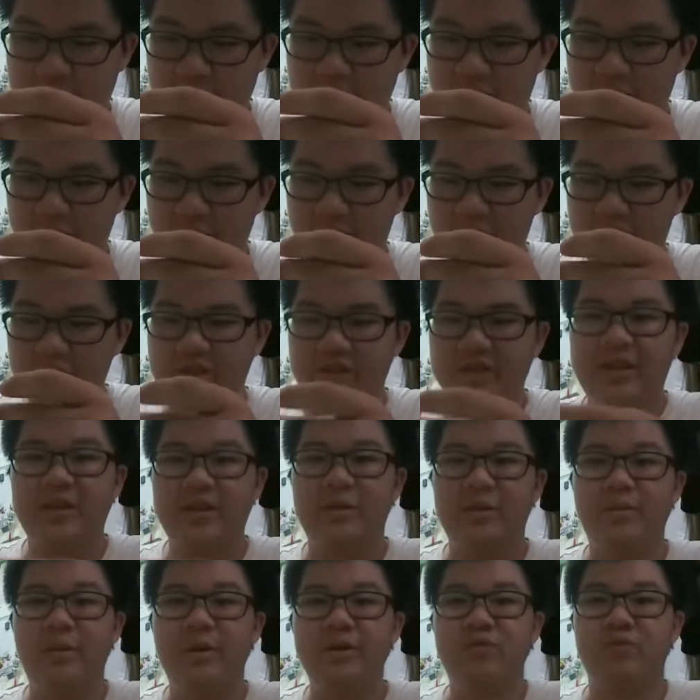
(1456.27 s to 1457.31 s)
English is like the
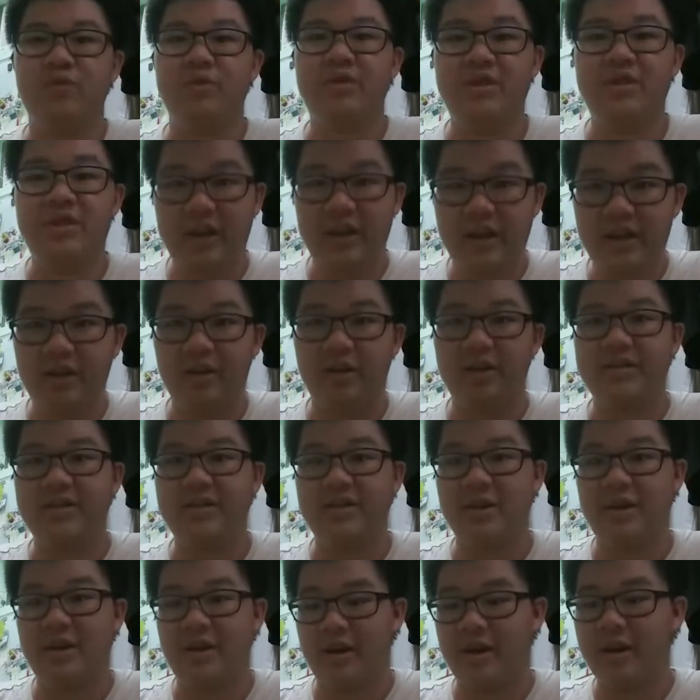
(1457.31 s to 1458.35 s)
most ridiculous
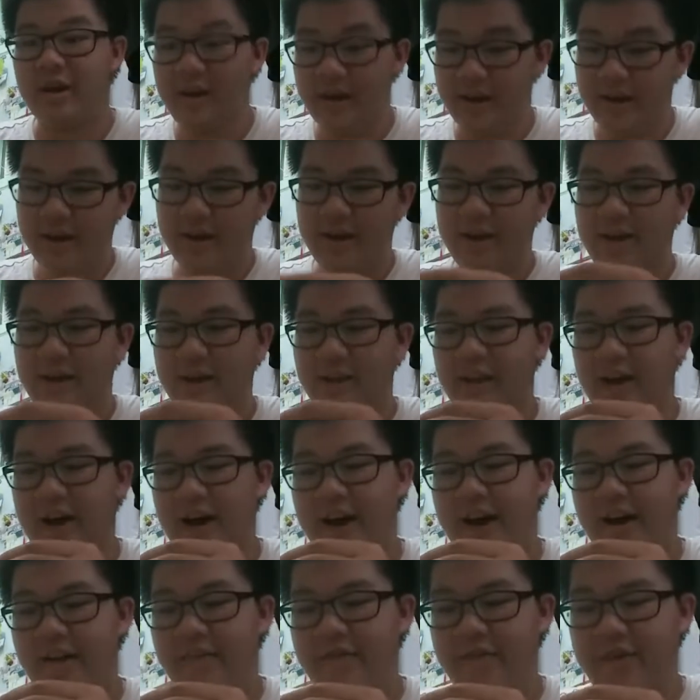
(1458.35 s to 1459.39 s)
thing
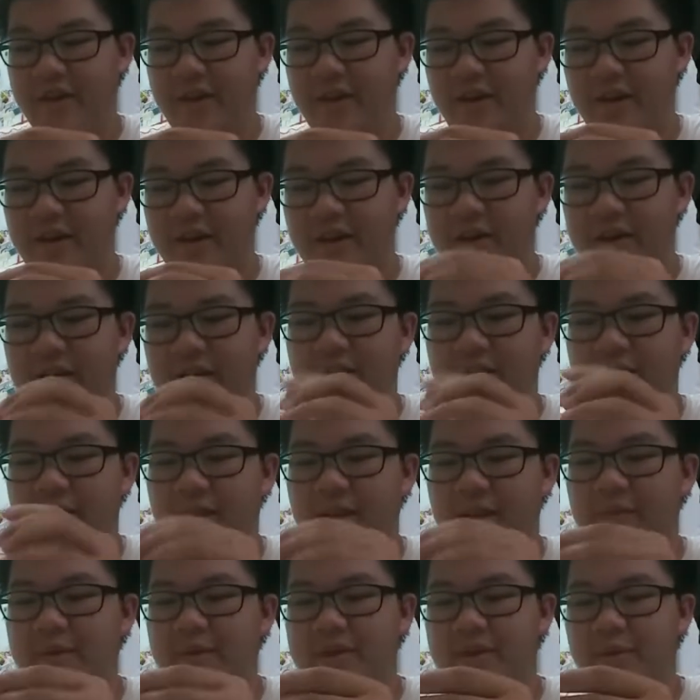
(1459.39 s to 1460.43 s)
that
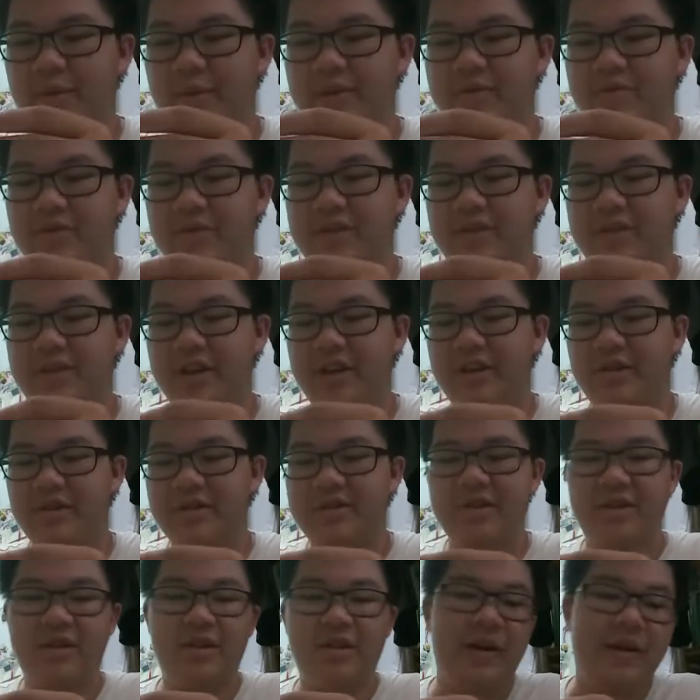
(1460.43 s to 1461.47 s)
it's the most ridiculous
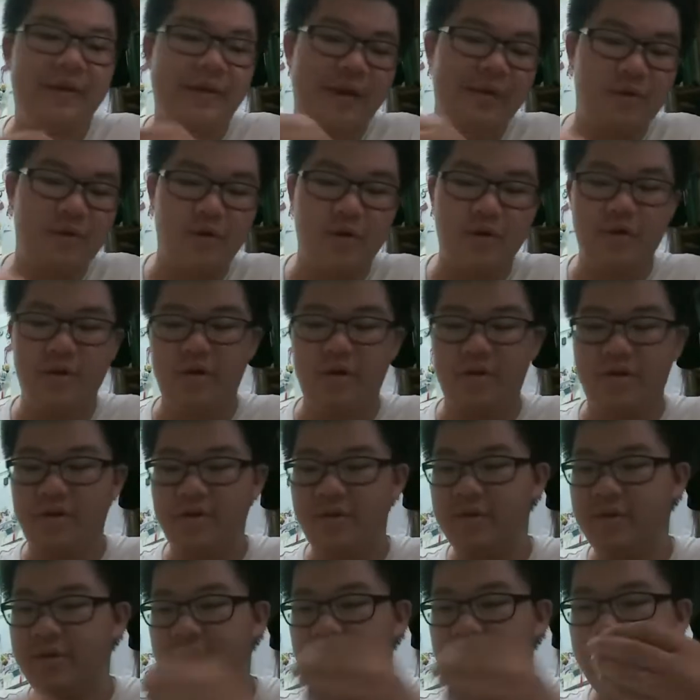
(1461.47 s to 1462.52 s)
thing that I've ever heard.
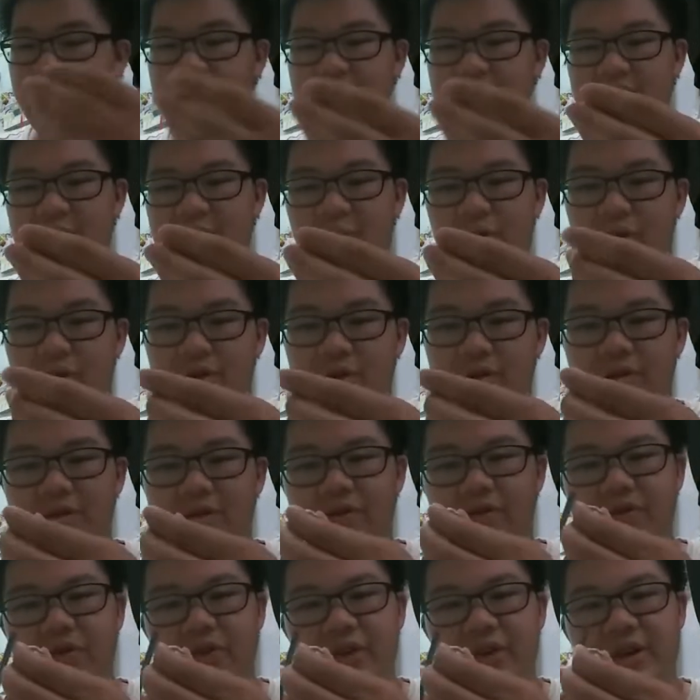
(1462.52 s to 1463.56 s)
It's more
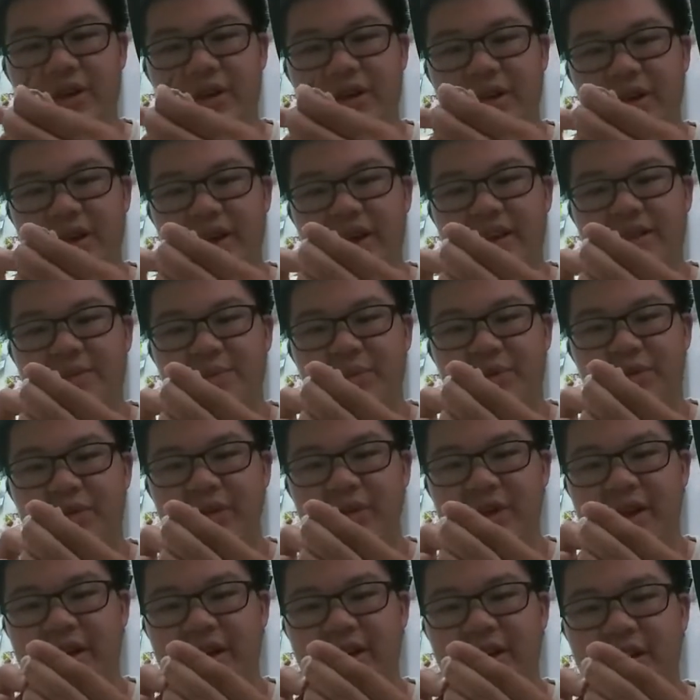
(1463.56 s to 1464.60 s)

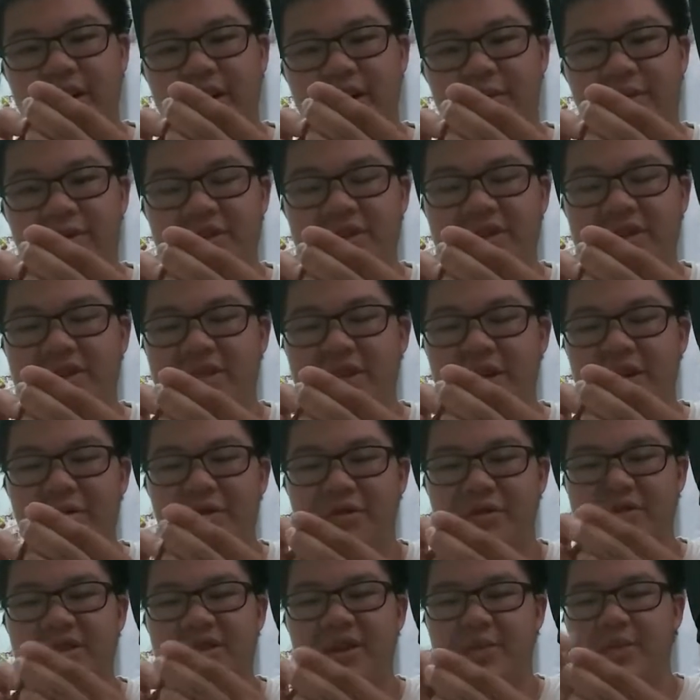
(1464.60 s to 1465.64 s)
like more
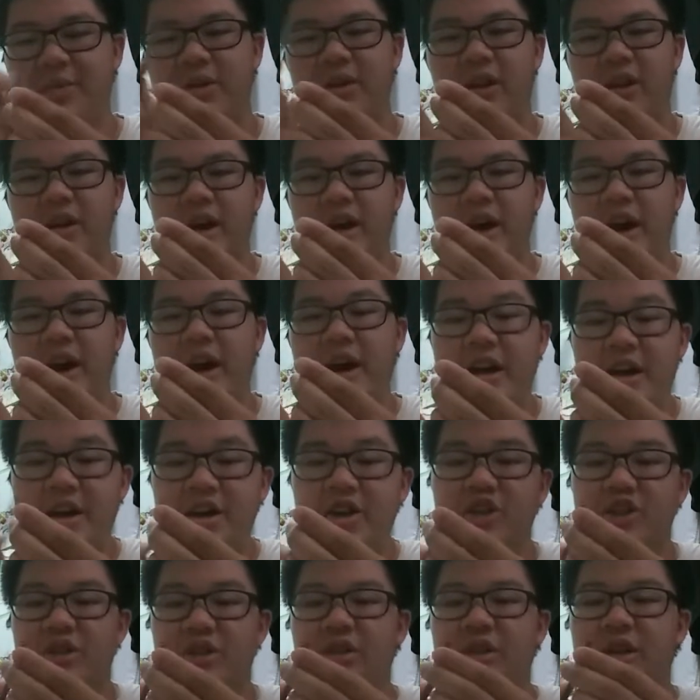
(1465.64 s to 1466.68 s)
stereotypically
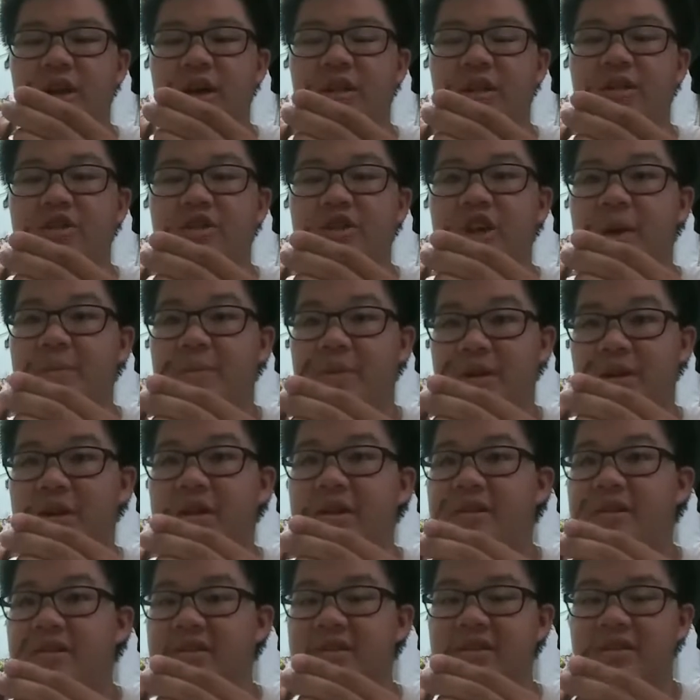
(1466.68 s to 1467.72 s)
Asian than the
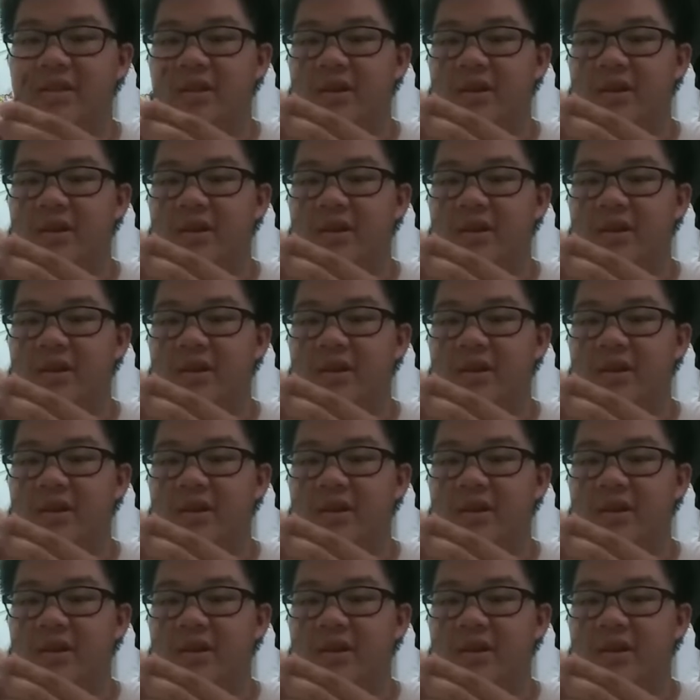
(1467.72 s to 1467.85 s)
Japanese.